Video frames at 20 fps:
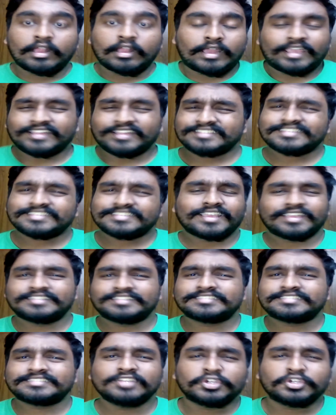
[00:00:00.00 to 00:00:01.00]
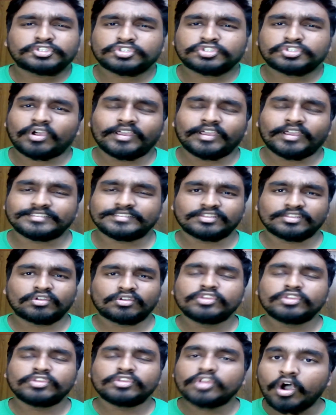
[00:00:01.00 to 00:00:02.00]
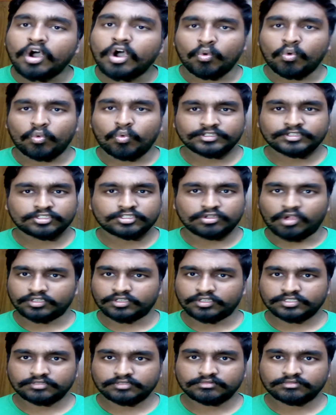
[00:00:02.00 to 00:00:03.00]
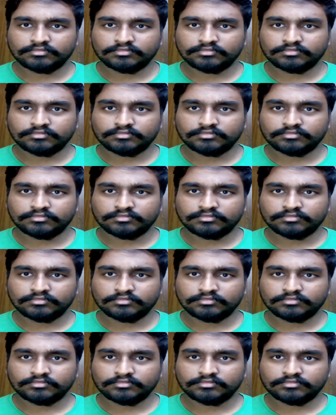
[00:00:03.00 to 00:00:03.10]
like it's your choice, No, it's not.